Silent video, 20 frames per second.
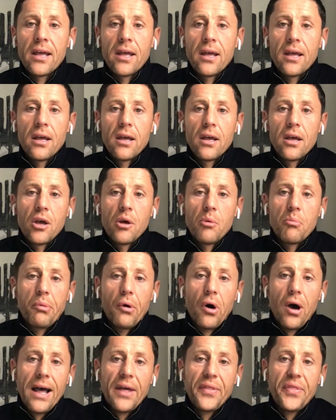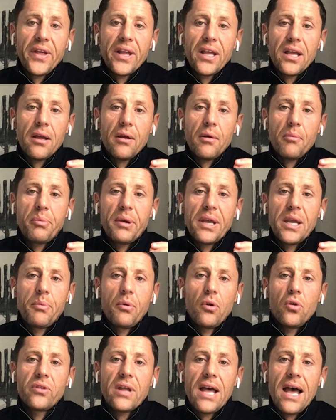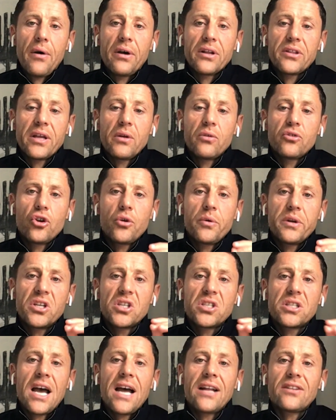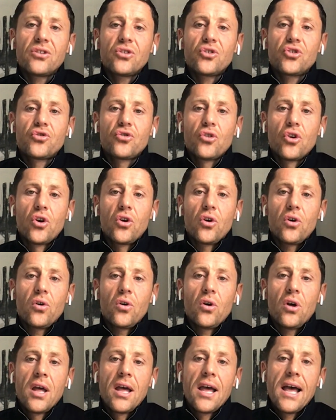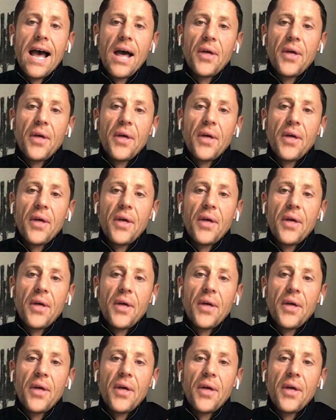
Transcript: I think people now, do you know when you start to struggle,